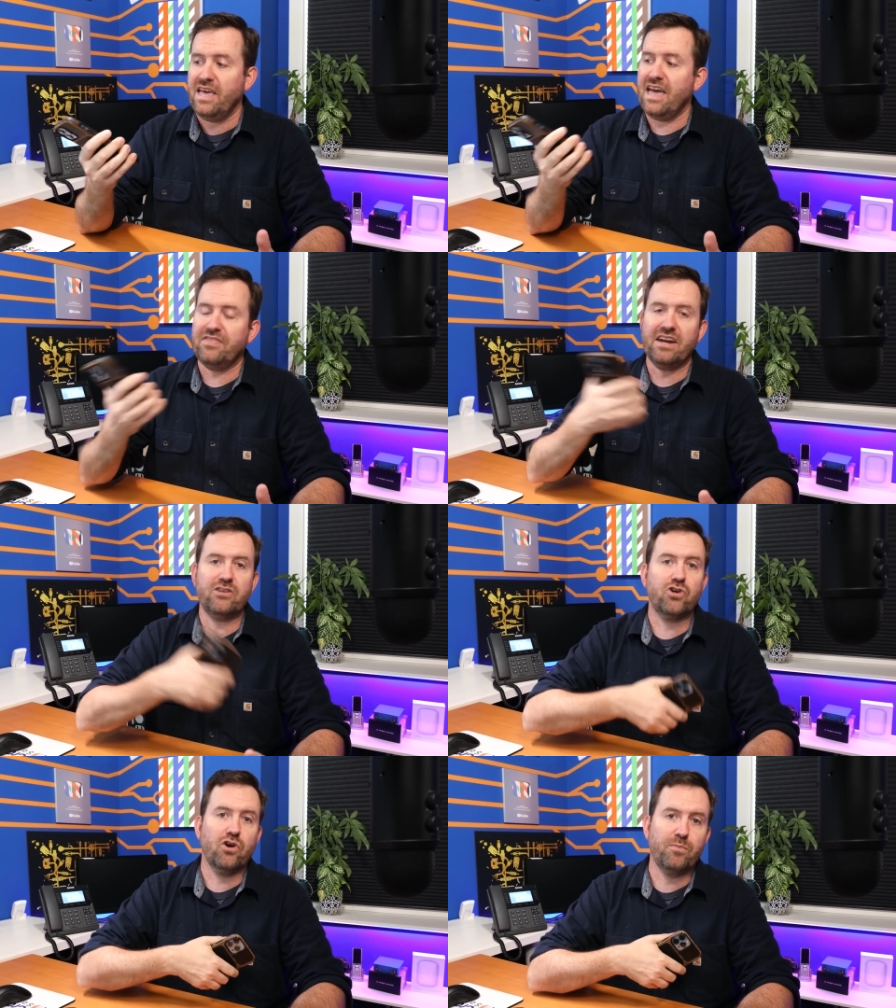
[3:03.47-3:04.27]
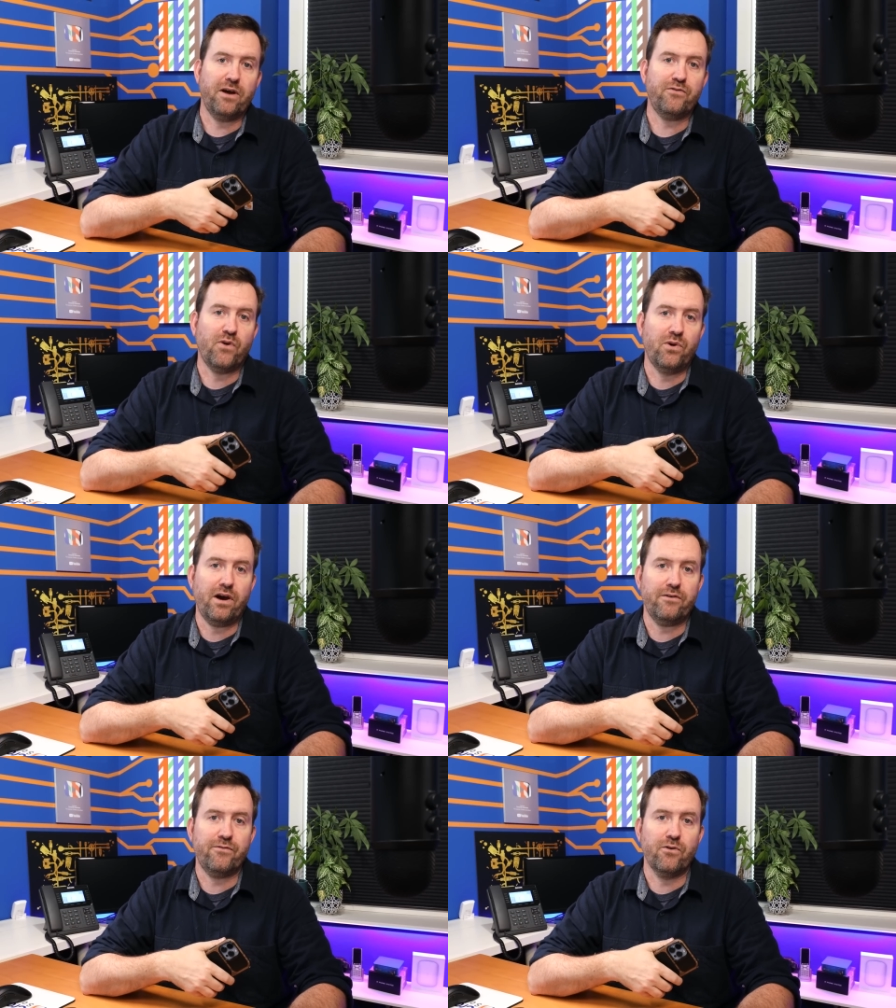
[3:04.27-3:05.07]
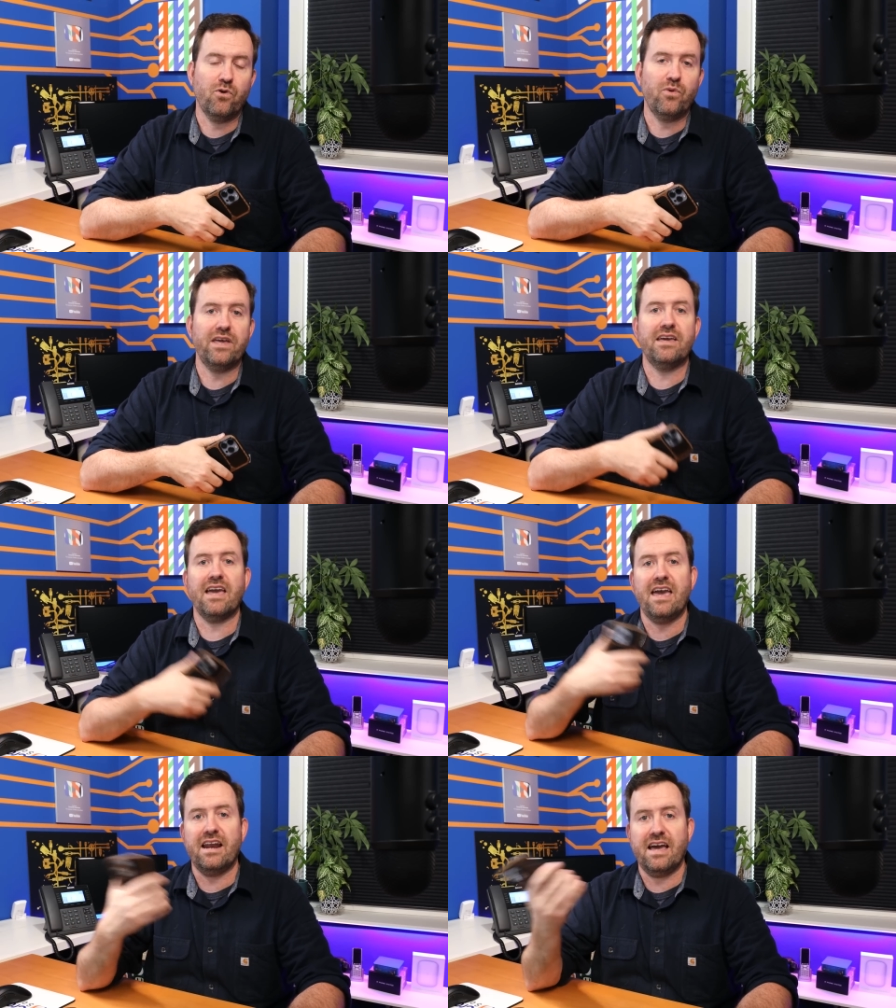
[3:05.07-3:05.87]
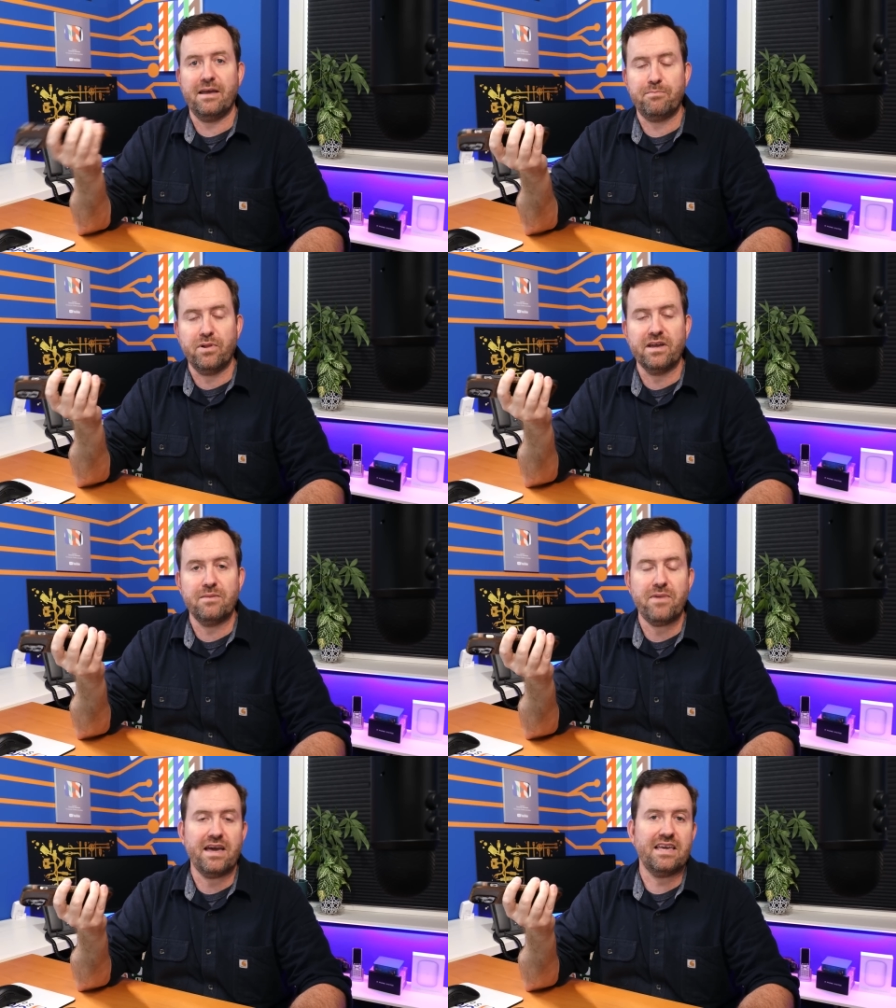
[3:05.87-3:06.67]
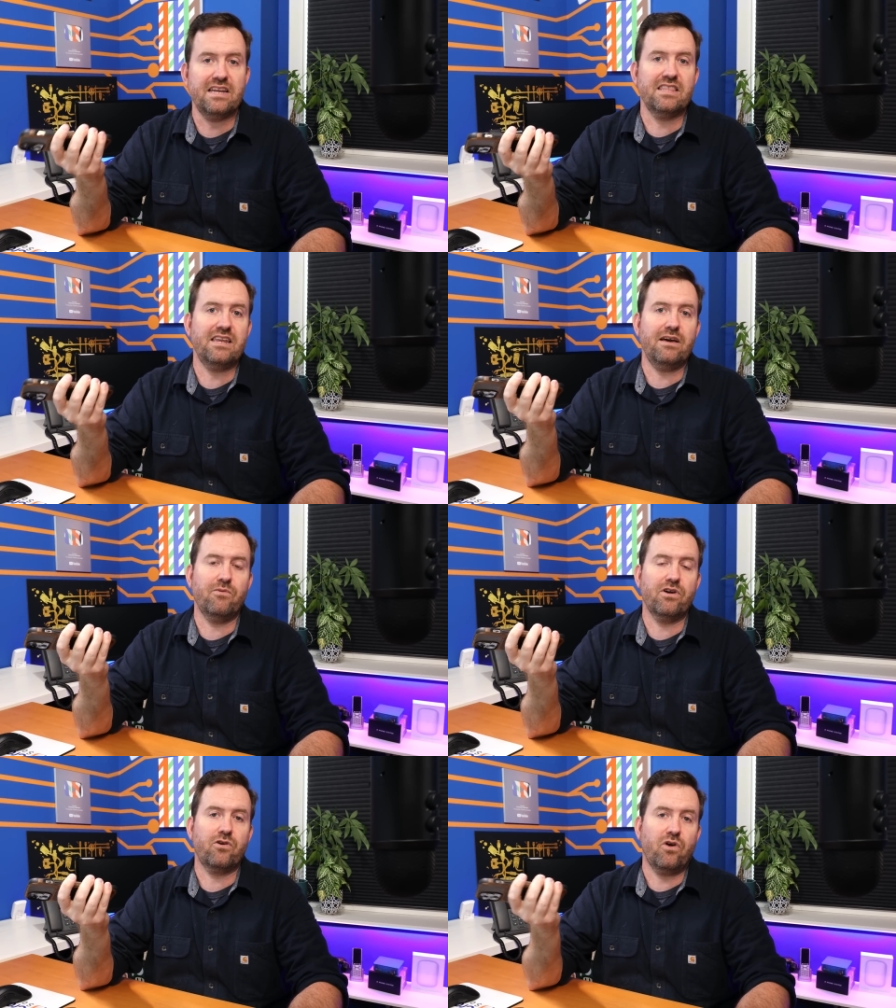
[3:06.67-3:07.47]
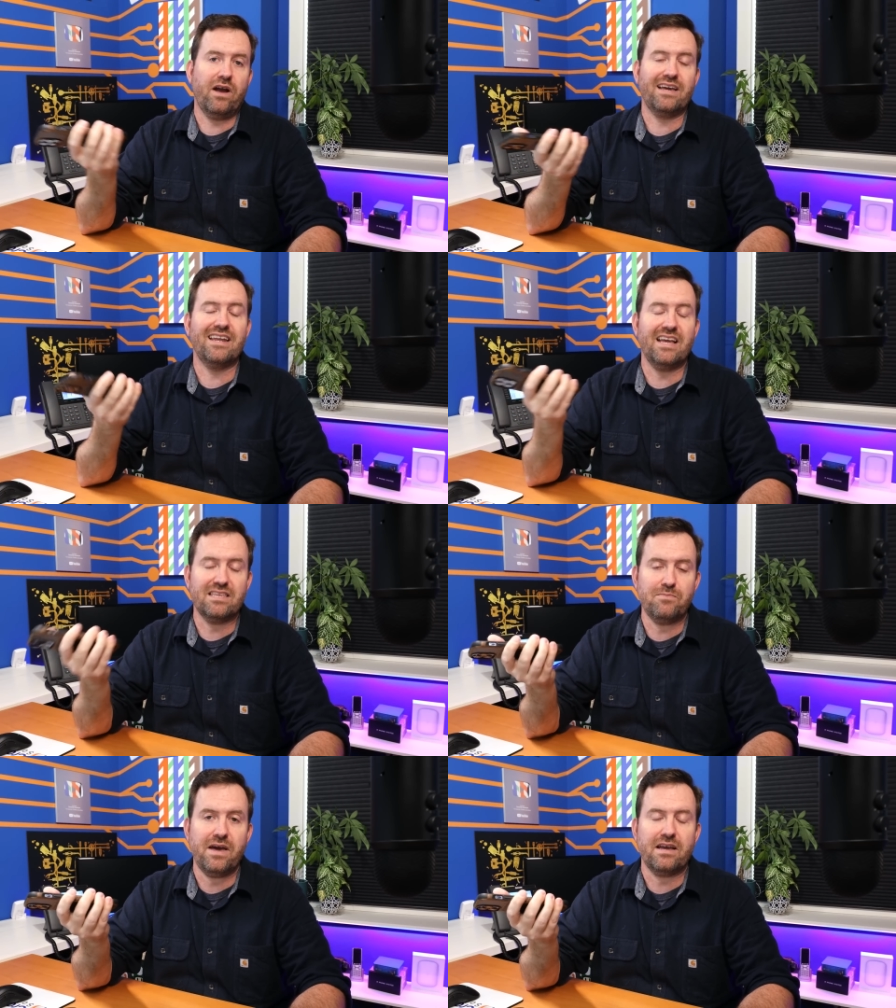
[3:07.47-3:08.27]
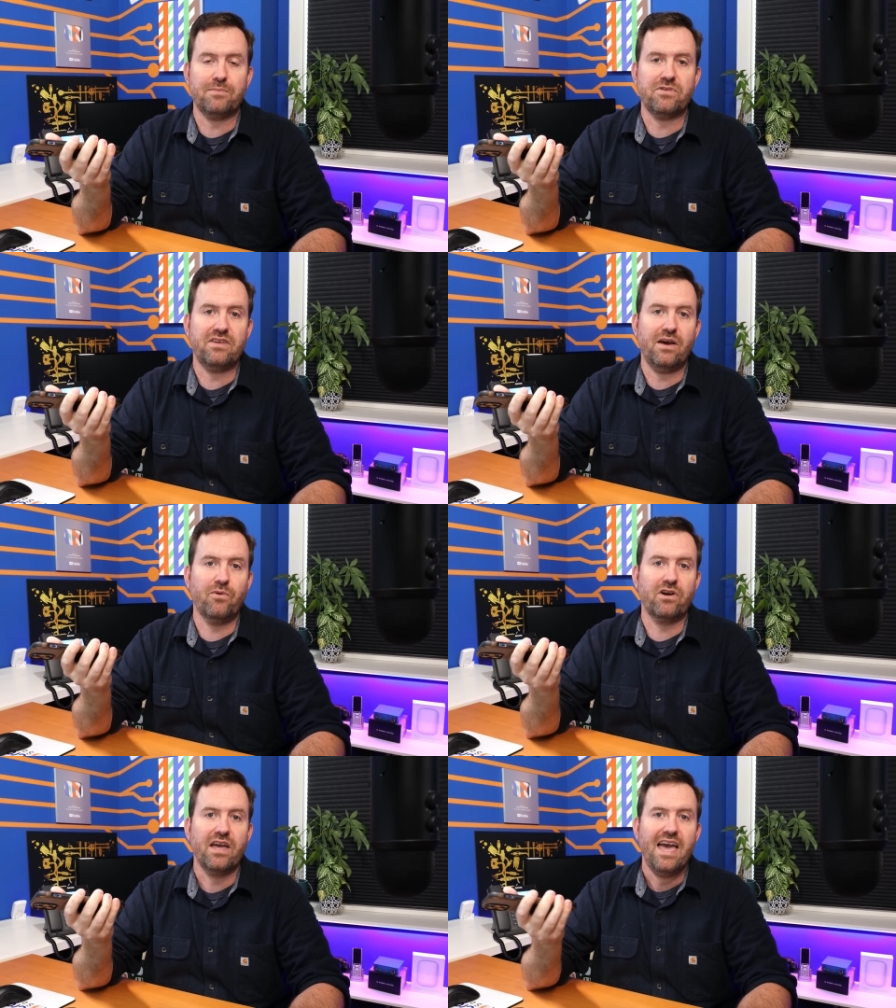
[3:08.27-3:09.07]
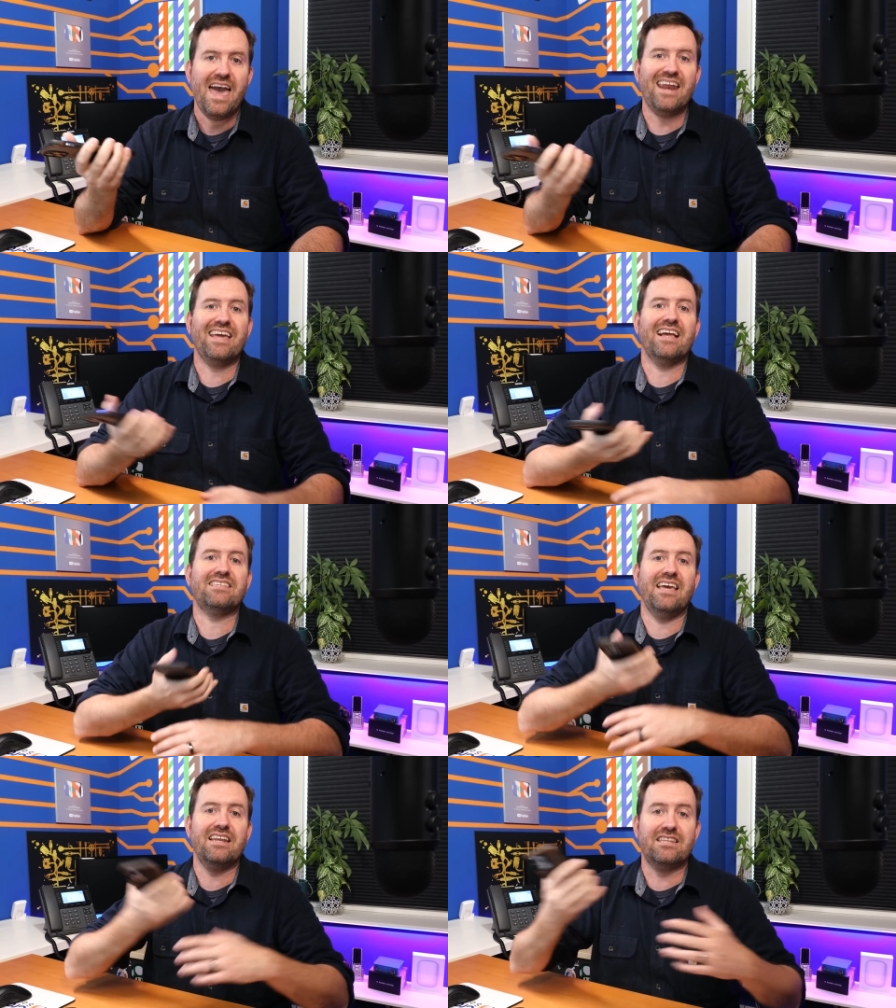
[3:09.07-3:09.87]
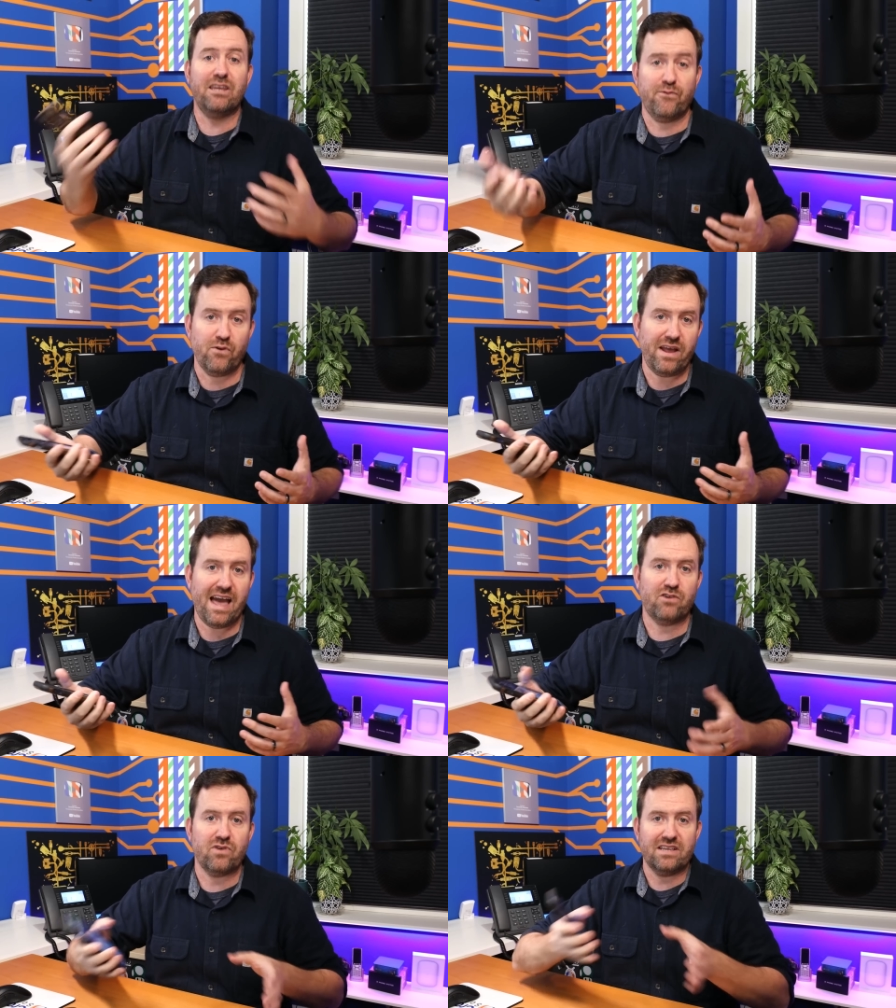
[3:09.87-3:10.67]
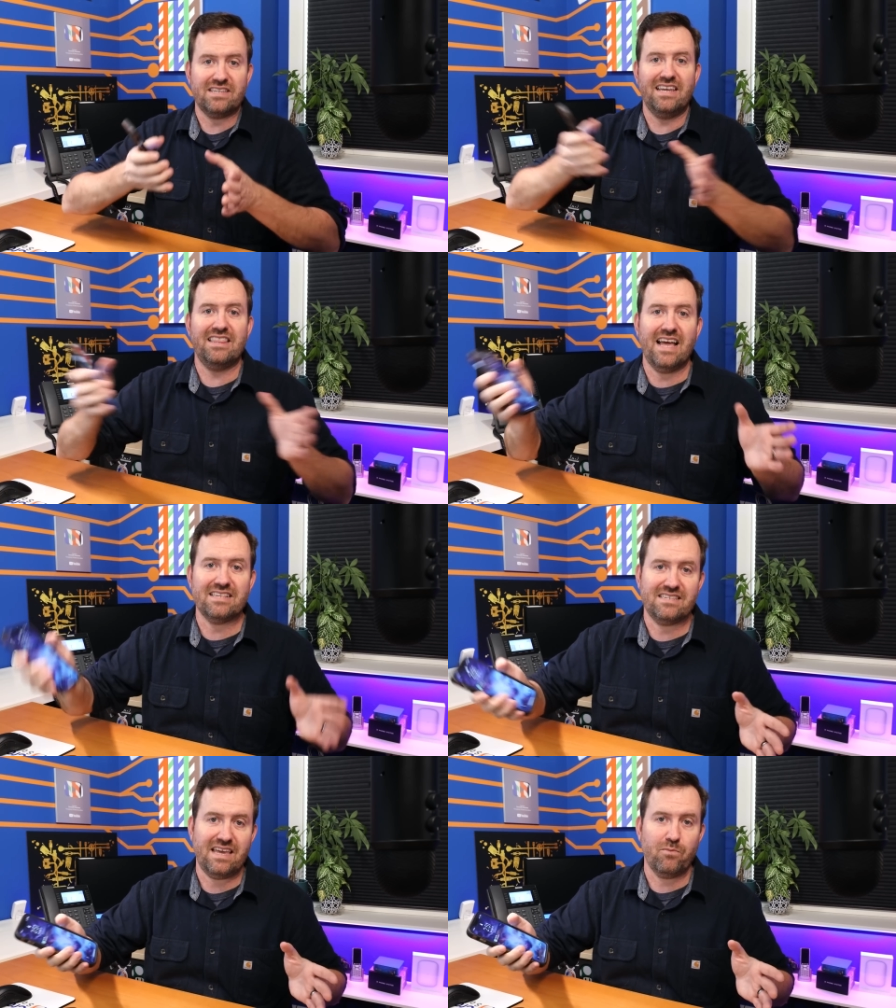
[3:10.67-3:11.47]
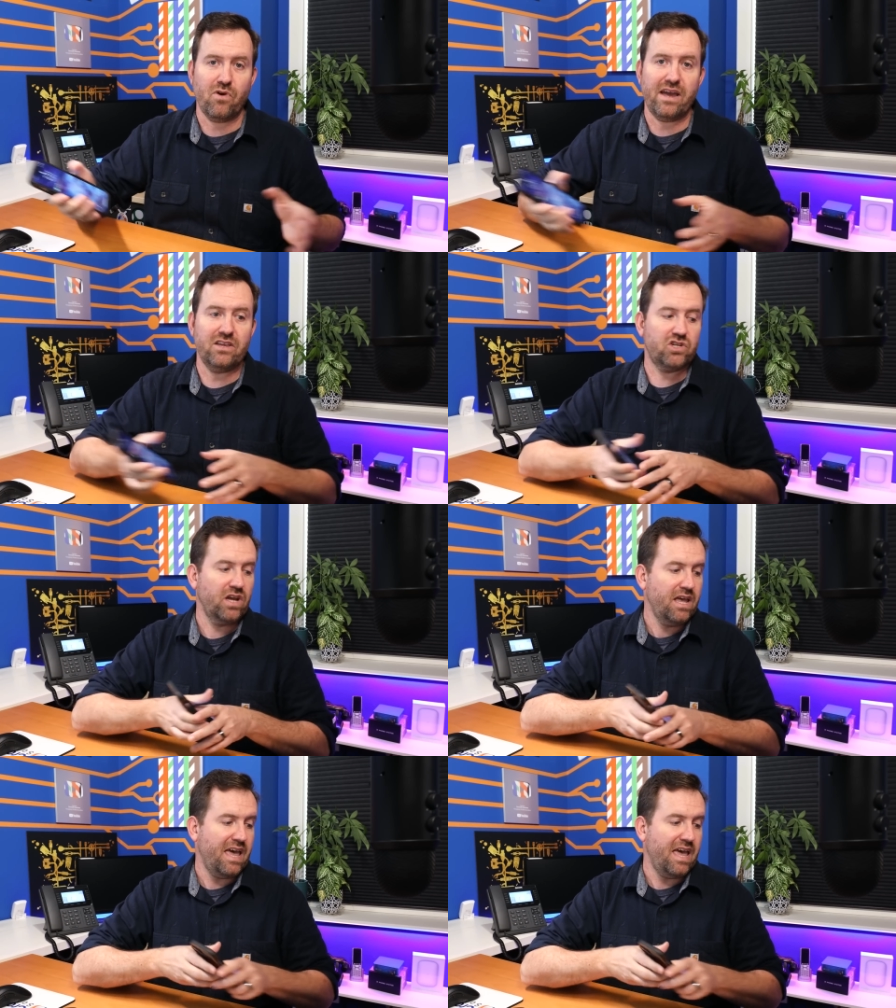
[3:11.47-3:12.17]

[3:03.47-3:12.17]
and then I turn my phone off for a week and I plug it back into the network or I connect it back up to the network and it gets a different address in that same range